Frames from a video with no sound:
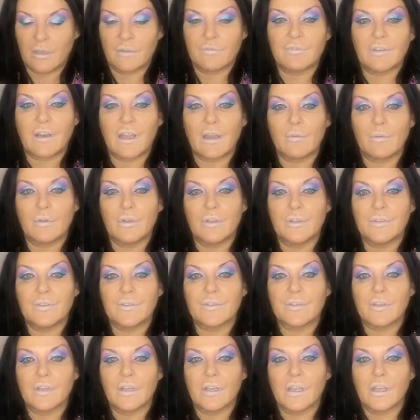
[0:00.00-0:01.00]

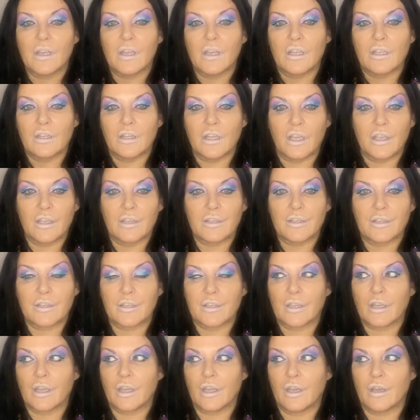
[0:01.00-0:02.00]
flowers, like
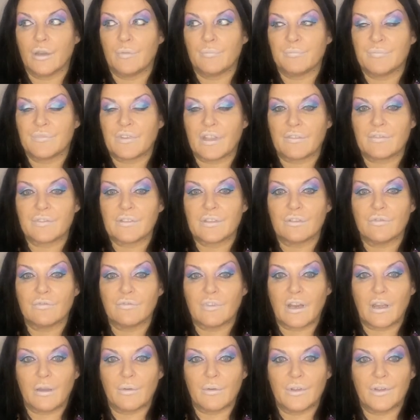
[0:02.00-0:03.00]
daffodil
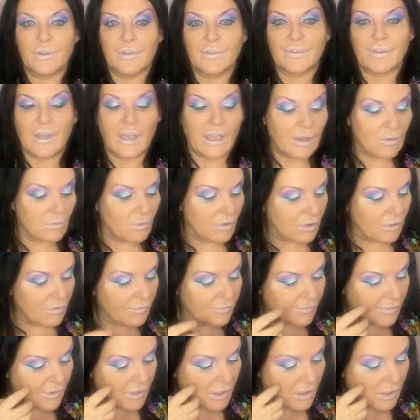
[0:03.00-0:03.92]
flowers, out of